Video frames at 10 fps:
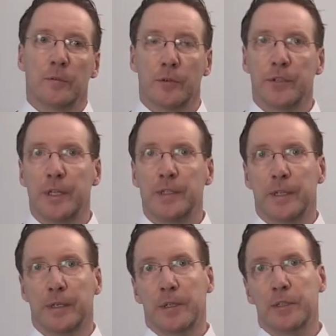
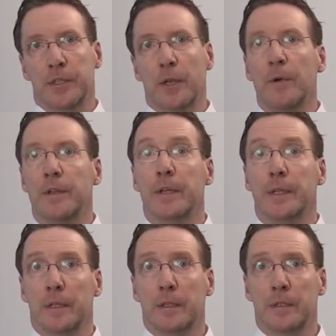rotating slower
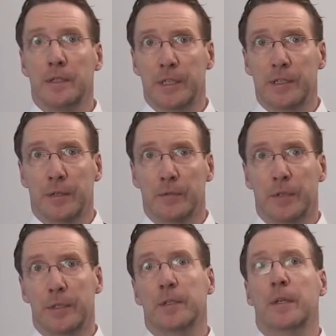than
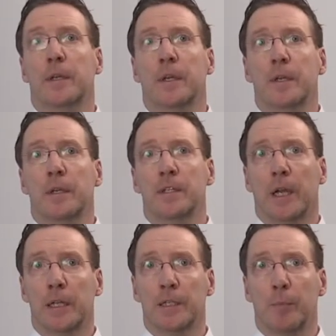600
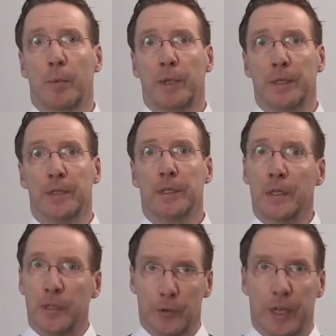cycles per minute,
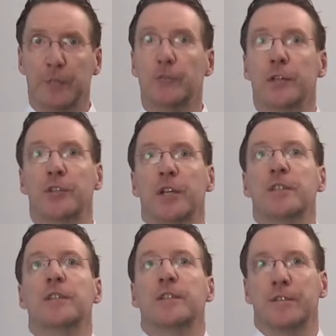you had to
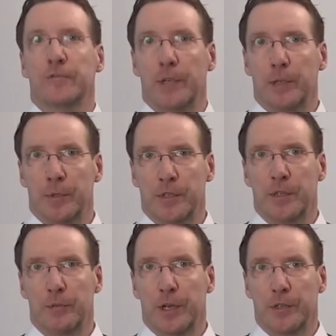adjust this
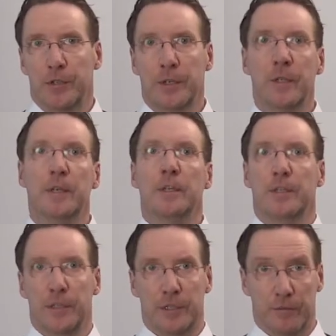frequency range.
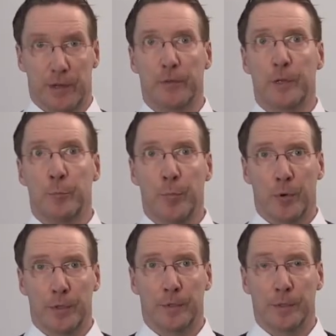This is very
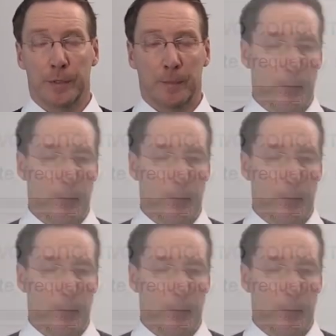important.